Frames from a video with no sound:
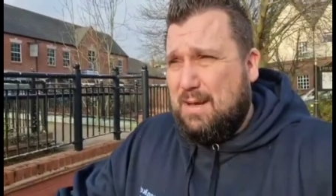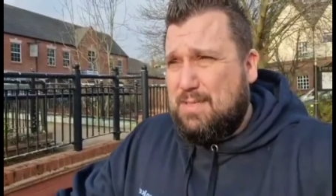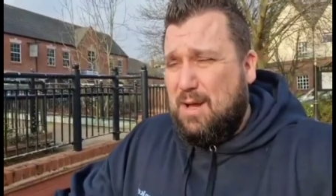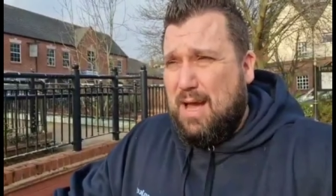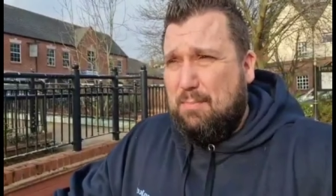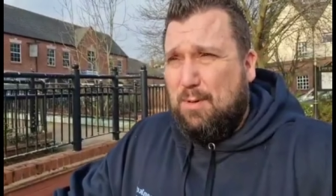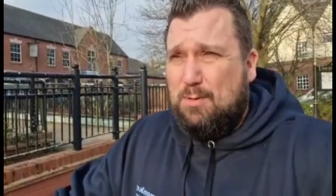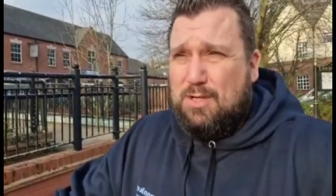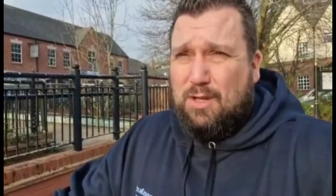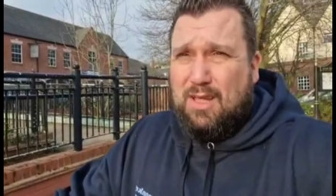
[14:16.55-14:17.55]
No hand pulls
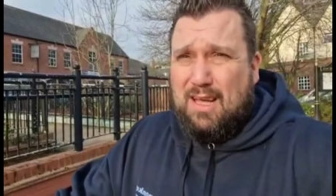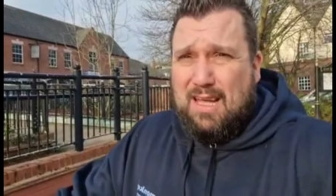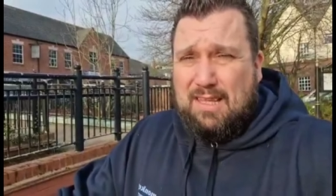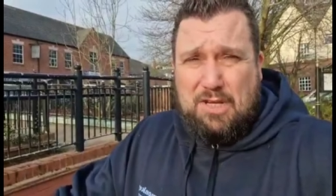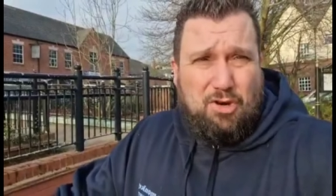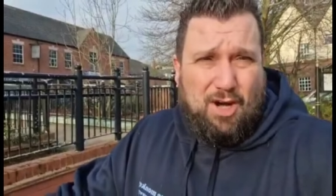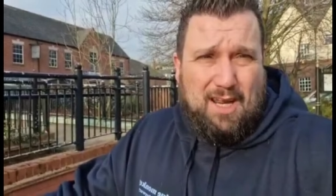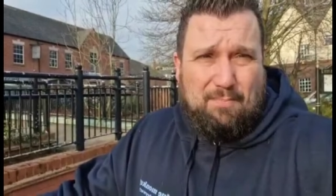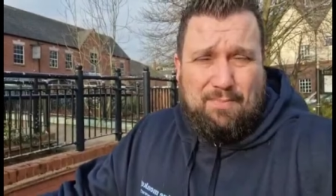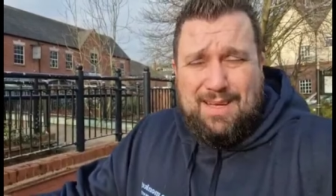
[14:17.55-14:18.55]
on. They tried them,